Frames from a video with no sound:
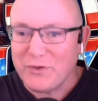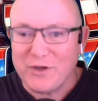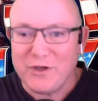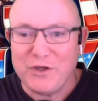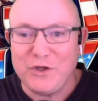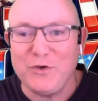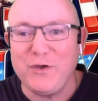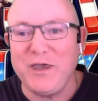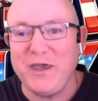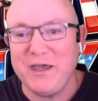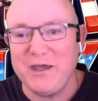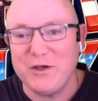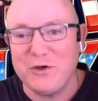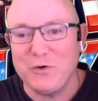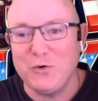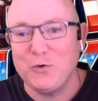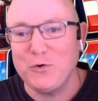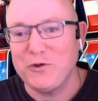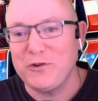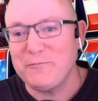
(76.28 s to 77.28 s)
you can't
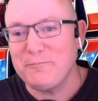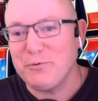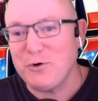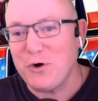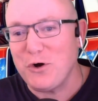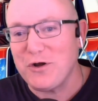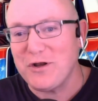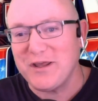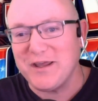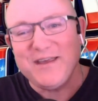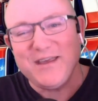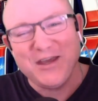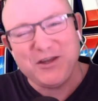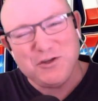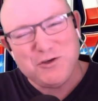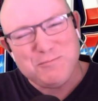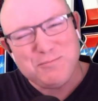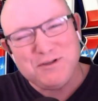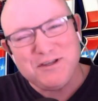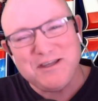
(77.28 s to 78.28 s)
go to the party. Can
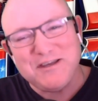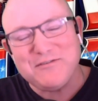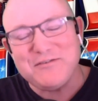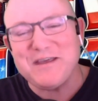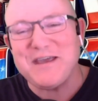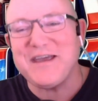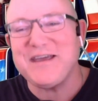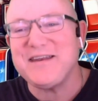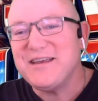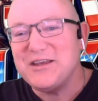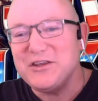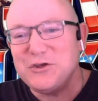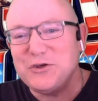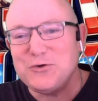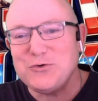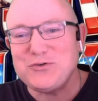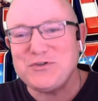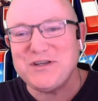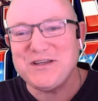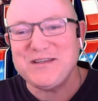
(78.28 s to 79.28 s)
you believe that?
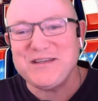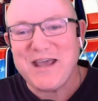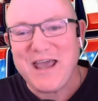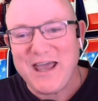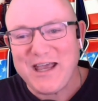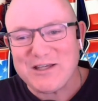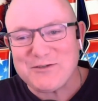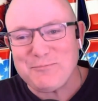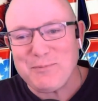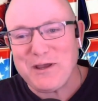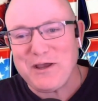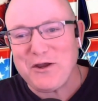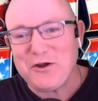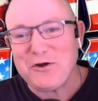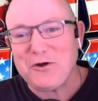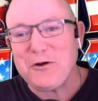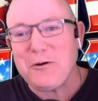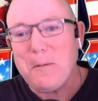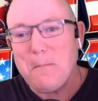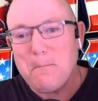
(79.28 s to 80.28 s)
Using
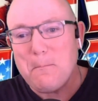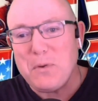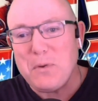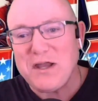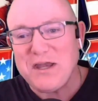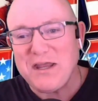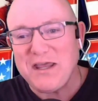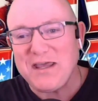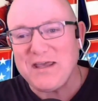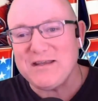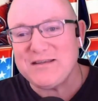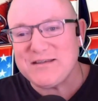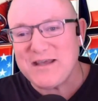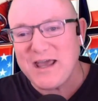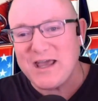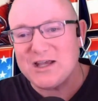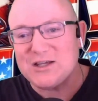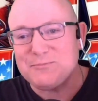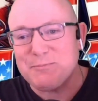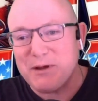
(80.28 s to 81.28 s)
taxpayer money,
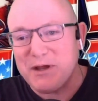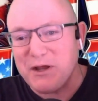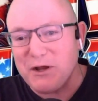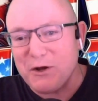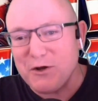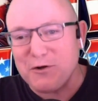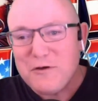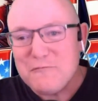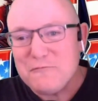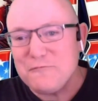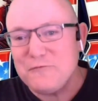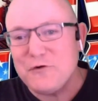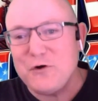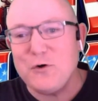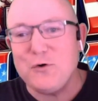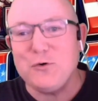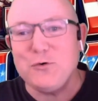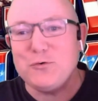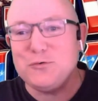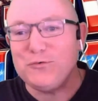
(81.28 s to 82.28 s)
taxpayer
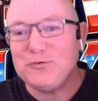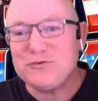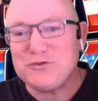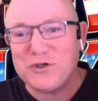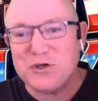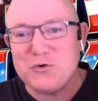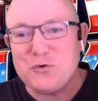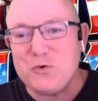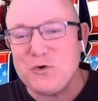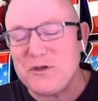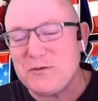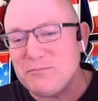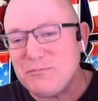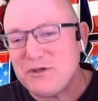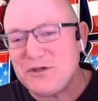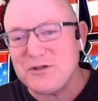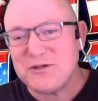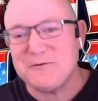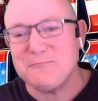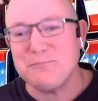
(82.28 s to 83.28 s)
phones,
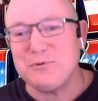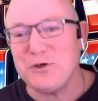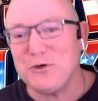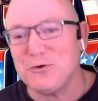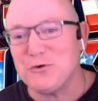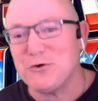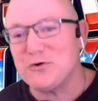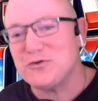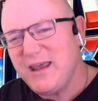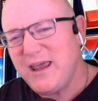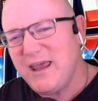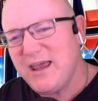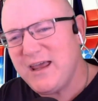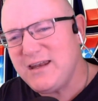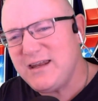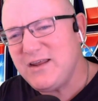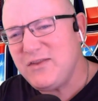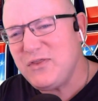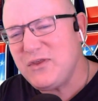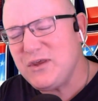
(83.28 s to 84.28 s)
equipment, computers.
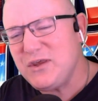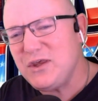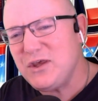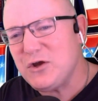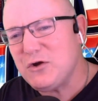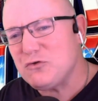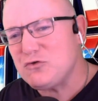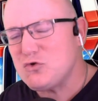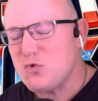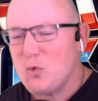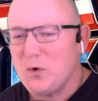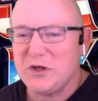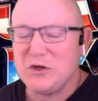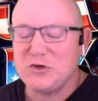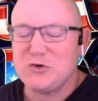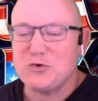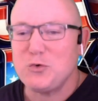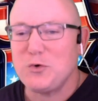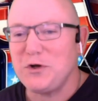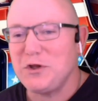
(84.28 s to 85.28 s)
And in the year
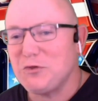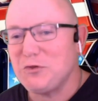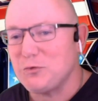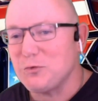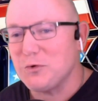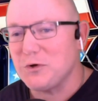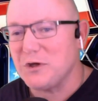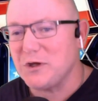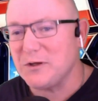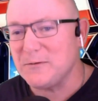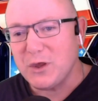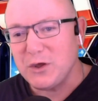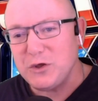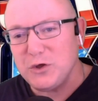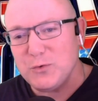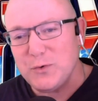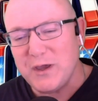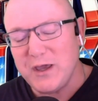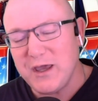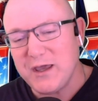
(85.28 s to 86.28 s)
2023,
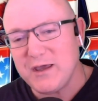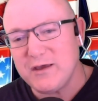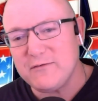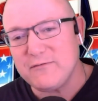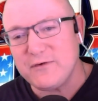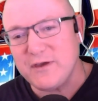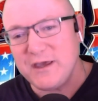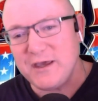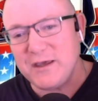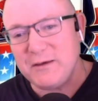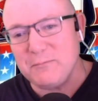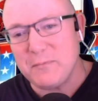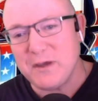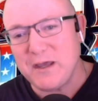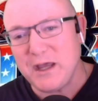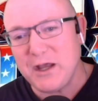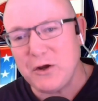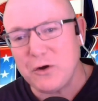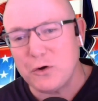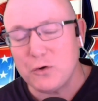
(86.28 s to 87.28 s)
you have a
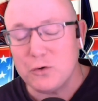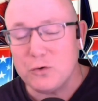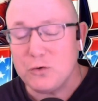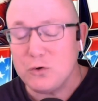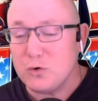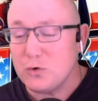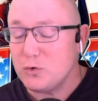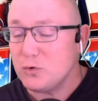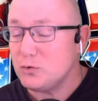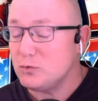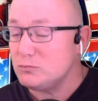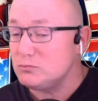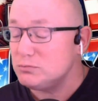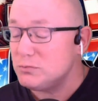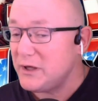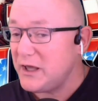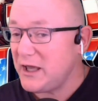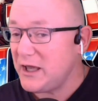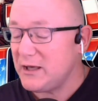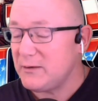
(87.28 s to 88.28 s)
mayor who
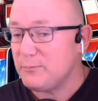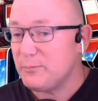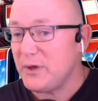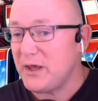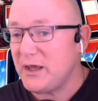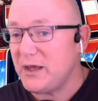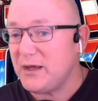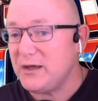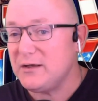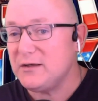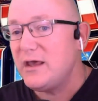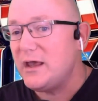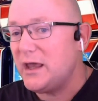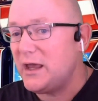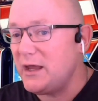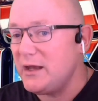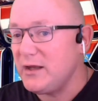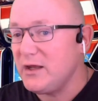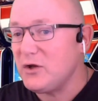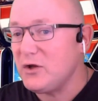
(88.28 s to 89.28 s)
campaigned
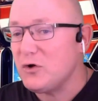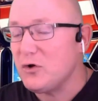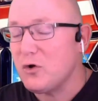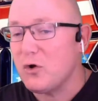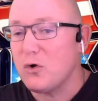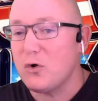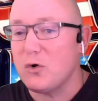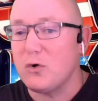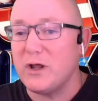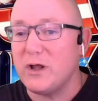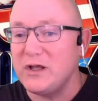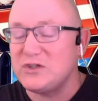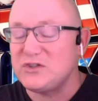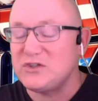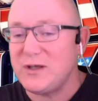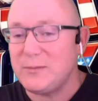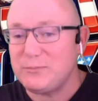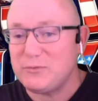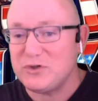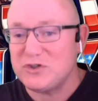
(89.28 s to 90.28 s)
and in her
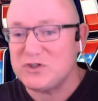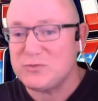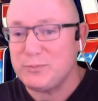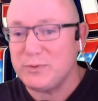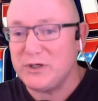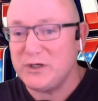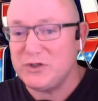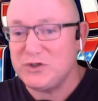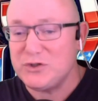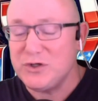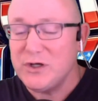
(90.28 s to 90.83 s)
acceptance speech